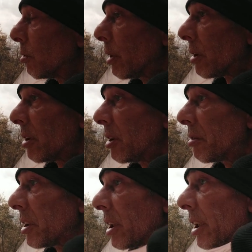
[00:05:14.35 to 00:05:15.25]
well the
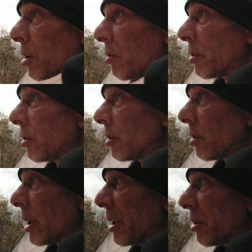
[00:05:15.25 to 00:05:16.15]
different kind of
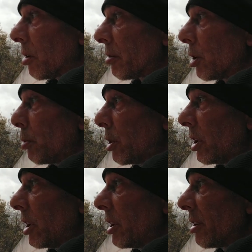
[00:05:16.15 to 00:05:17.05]
kinds of
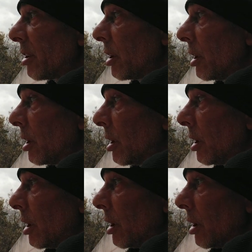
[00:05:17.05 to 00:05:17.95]
communities
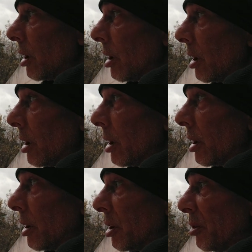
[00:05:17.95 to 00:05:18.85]

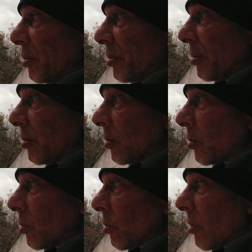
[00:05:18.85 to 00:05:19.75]
and
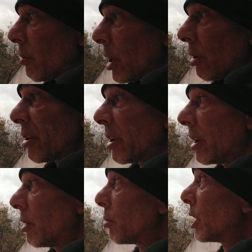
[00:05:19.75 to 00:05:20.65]
because in,